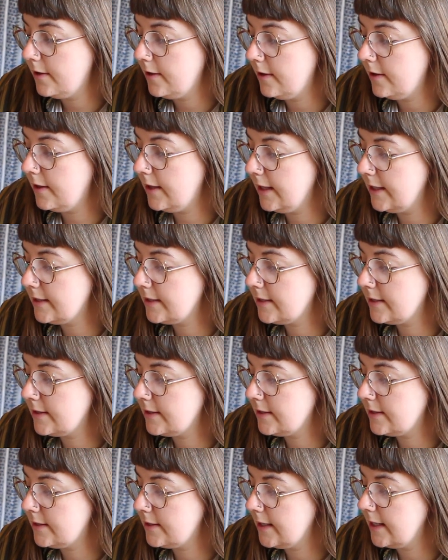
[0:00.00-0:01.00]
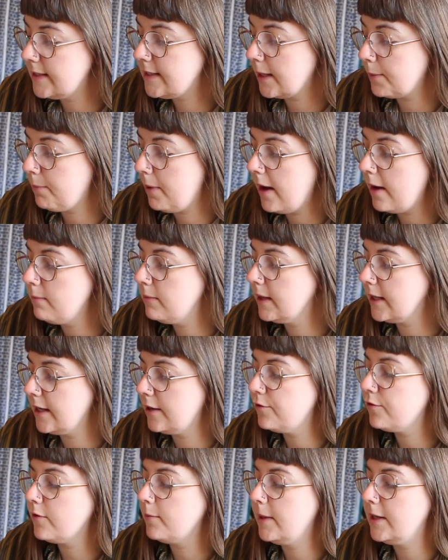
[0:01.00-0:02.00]
this, it's like public
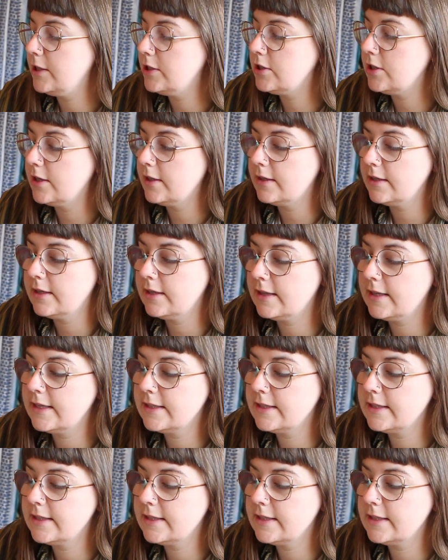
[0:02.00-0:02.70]
information.